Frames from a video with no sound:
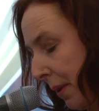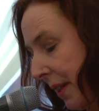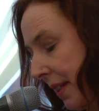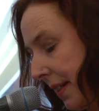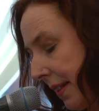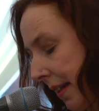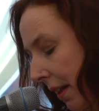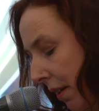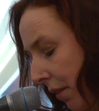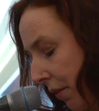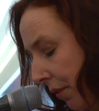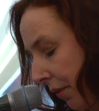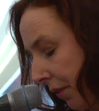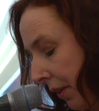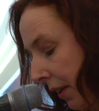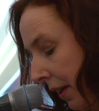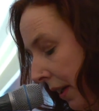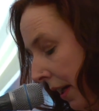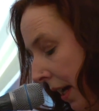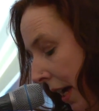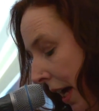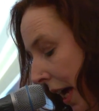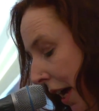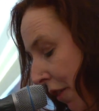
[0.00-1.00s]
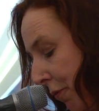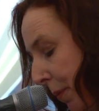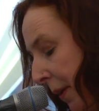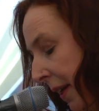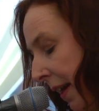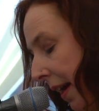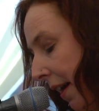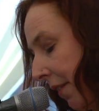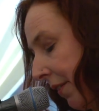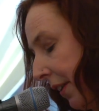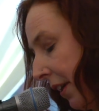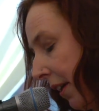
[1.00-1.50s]
myself have been
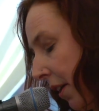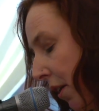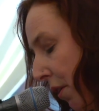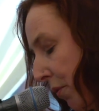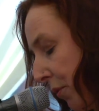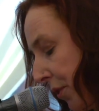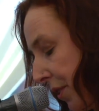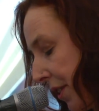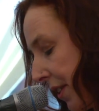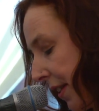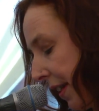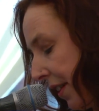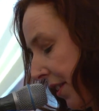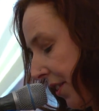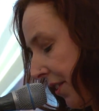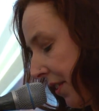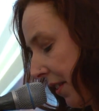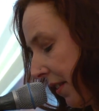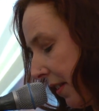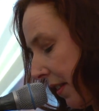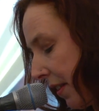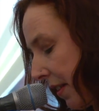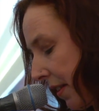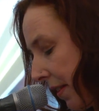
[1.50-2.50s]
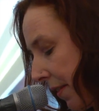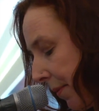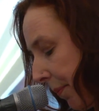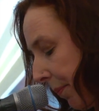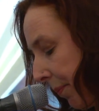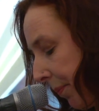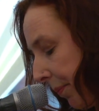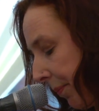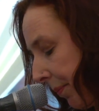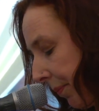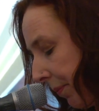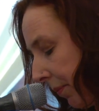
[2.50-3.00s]
having conversations.
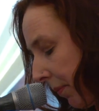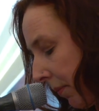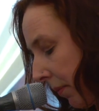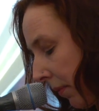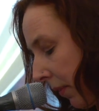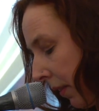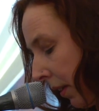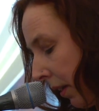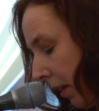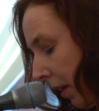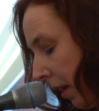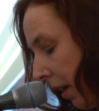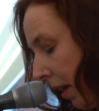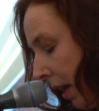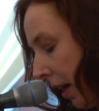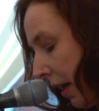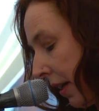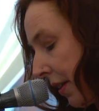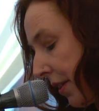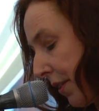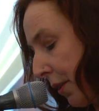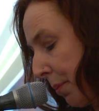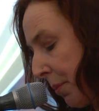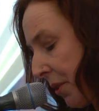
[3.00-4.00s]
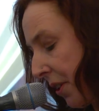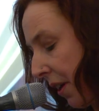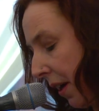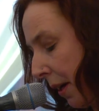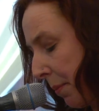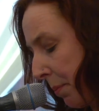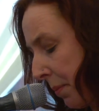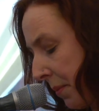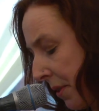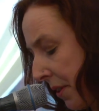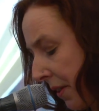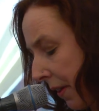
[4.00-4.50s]

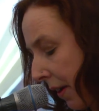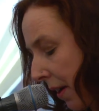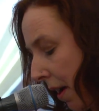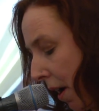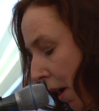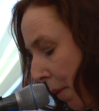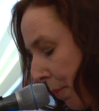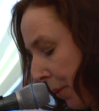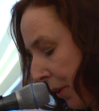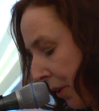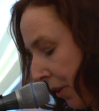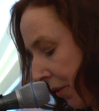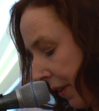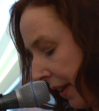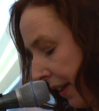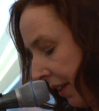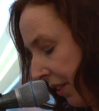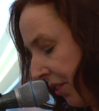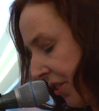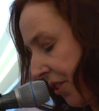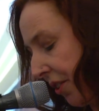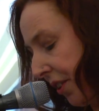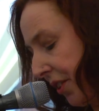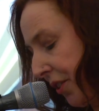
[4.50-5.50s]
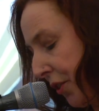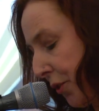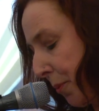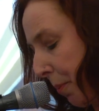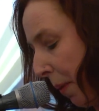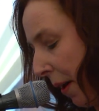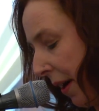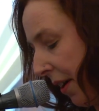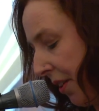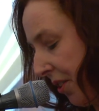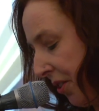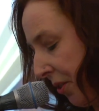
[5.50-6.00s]
Sometimes the copper-green church
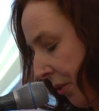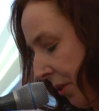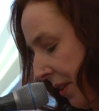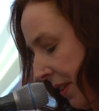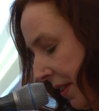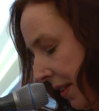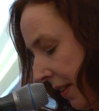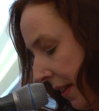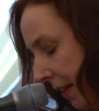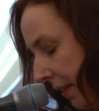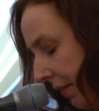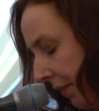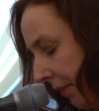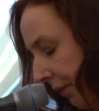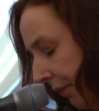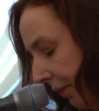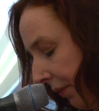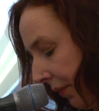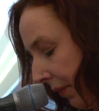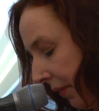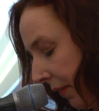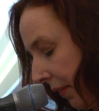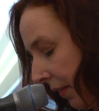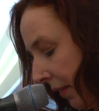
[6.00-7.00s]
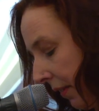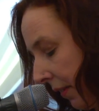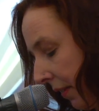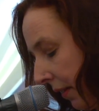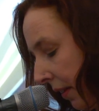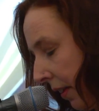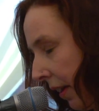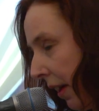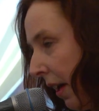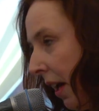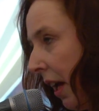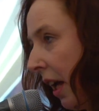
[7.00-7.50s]
spire joins in.
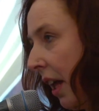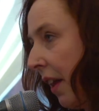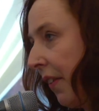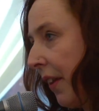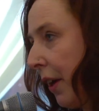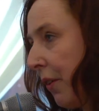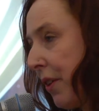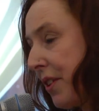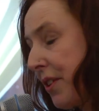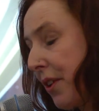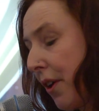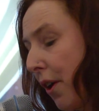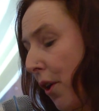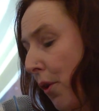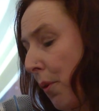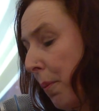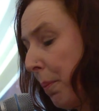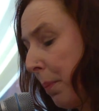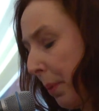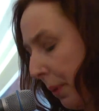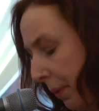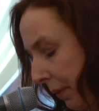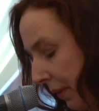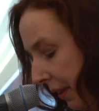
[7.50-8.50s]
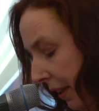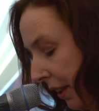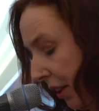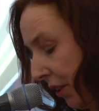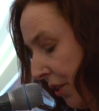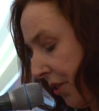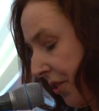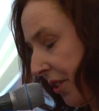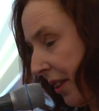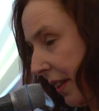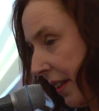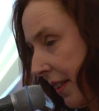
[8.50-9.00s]
"There is hope,"
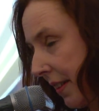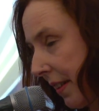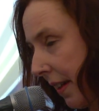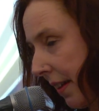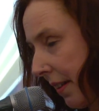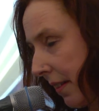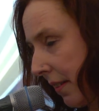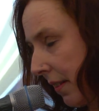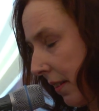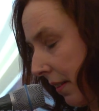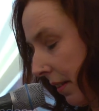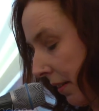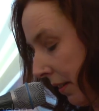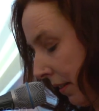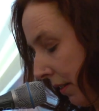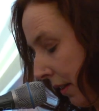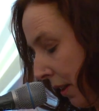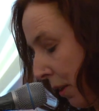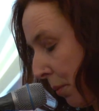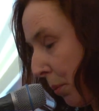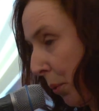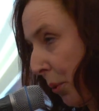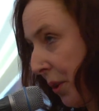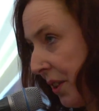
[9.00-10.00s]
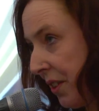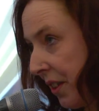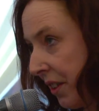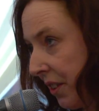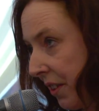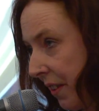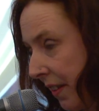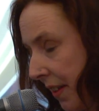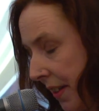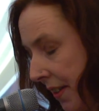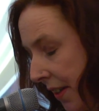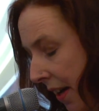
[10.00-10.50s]
he usually says, pointing
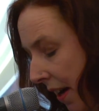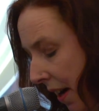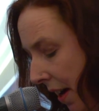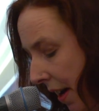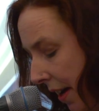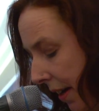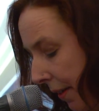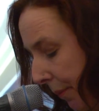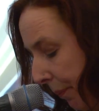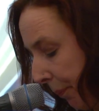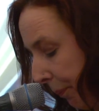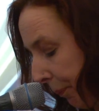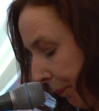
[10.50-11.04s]
to the sky.